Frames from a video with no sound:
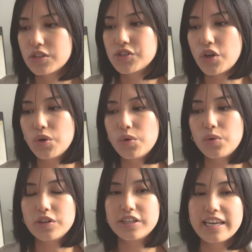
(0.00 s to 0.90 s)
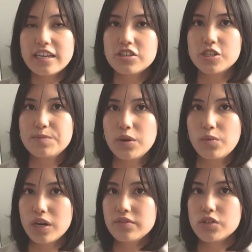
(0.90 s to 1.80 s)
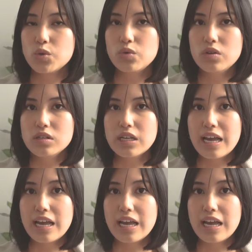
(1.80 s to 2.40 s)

So Git just being one of the tools,